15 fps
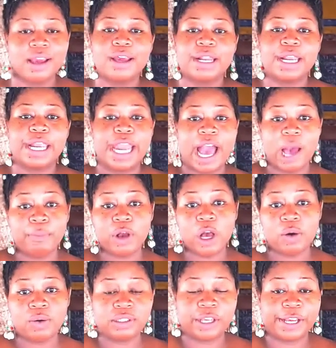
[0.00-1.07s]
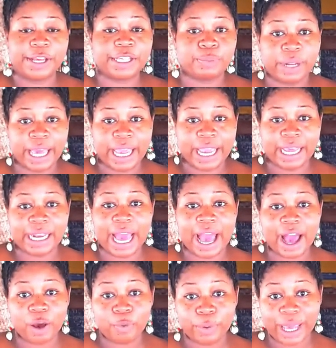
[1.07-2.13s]
now I'm going to explain
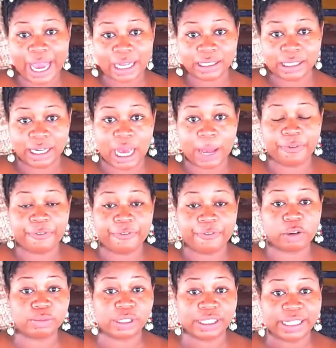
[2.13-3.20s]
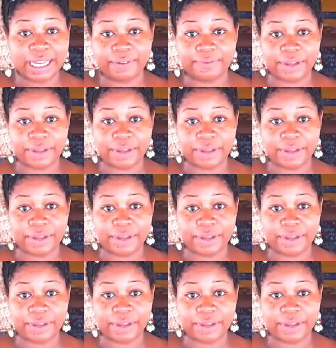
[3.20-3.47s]
how we ended up from St.